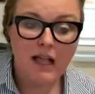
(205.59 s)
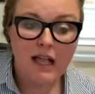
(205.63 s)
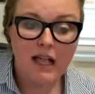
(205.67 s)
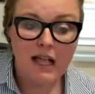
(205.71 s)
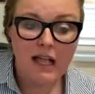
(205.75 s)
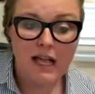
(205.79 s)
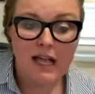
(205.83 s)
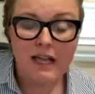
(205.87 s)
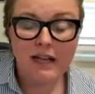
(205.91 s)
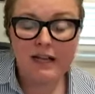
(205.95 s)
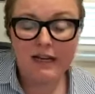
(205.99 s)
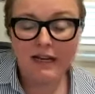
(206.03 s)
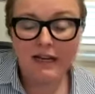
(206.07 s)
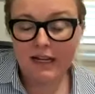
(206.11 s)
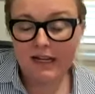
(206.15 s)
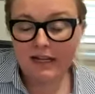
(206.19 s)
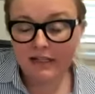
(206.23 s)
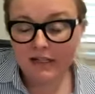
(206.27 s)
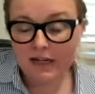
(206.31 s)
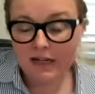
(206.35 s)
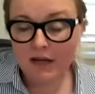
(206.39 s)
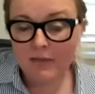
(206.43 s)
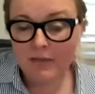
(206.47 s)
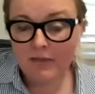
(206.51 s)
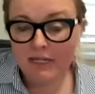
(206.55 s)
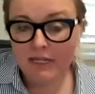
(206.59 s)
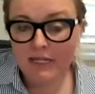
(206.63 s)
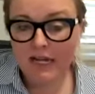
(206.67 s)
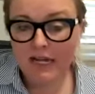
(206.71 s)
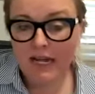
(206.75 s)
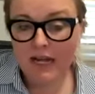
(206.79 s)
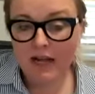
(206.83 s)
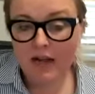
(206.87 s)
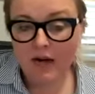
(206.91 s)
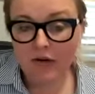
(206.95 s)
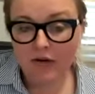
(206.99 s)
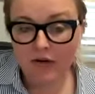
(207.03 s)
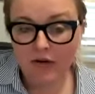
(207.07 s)
And again, coming
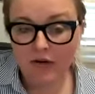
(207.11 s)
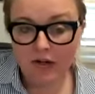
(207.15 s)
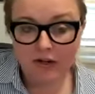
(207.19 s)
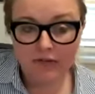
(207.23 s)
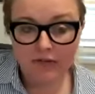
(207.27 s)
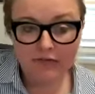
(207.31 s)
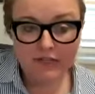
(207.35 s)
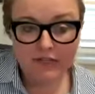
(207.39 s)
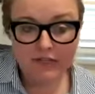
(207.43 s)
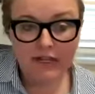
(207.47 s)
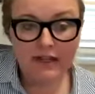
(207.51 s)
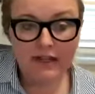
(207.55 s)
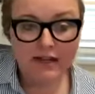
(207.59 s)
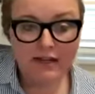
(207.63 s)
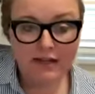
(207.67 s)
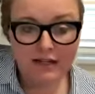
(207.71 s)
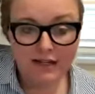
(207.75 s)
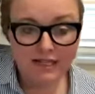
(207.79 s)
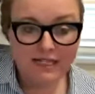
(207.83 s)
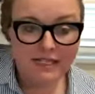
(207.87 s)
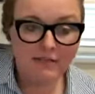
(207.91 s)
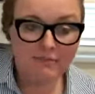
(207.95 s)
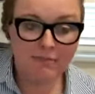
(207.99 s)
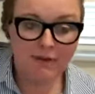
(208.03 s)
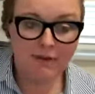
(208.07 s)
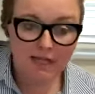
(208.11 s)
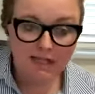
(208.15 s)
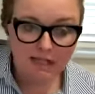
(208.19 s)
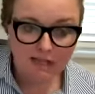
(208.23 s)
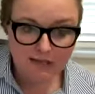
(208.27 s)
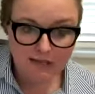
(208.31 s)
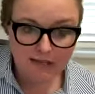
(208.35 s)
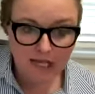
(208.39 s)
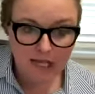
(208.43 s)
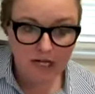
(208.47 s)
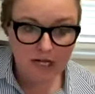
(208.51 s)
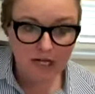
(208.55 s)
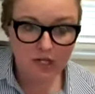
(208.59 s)
out of Kennedy Space
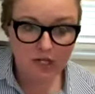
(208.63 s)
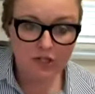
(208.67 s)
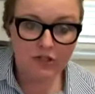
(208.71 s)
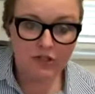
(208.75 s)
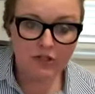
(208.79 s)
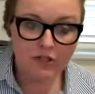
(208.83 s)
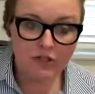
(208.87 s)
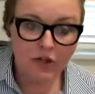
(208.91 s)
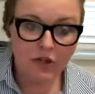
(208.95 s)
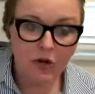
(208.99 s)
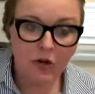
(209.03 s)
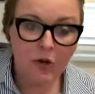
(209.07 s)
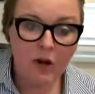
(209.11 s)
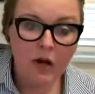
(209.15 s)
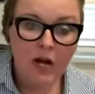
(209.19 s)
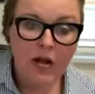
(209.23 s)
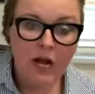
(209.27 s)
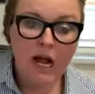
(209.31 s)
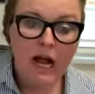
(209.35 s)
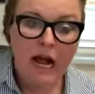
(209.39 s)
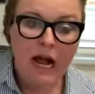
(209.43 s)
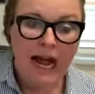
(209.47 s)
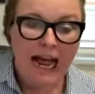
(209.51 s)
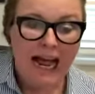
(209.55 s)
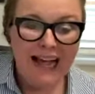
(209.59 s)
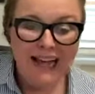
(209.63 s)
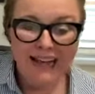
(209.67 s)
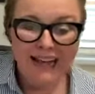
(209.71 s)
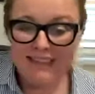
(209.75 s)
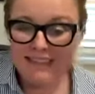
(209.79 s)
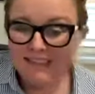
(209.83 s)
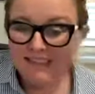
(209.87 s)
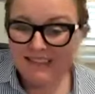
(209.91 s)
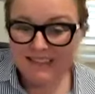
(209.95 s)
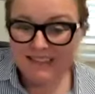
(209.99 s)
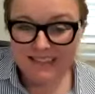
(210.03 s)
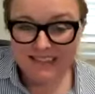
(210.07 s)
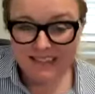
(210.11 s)
Center. So
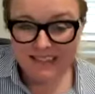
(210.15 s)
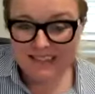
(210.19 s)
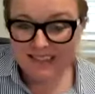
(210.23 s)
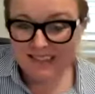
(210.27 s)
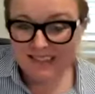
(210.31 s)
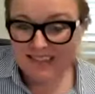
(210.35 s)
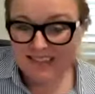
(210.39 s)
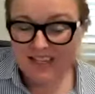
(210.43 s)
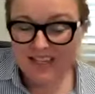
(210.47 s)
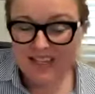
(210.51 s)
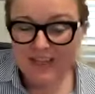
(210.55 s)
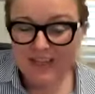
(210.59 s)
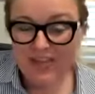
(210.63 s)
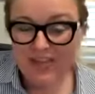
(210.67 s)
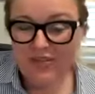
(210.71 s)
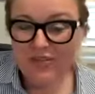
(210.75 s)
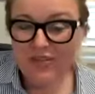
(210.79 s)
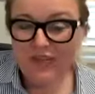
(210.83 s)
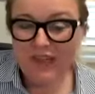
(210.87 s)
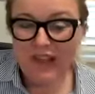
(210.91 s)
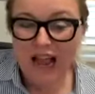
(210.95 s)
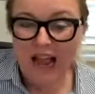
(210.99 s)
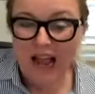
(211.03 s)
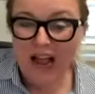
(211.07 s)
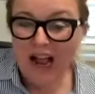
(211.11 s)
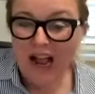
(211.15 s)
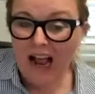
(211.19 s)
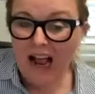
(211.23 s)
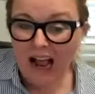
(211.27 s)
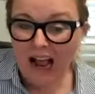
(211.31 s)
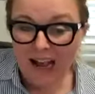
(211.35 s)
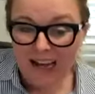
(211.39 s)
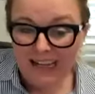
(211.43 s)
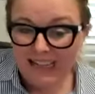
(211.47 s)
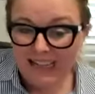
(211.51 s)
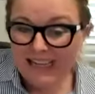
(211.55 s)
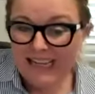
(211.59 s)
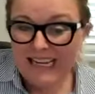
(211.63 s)
as this continues,
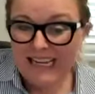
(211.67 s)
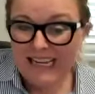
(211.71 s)
I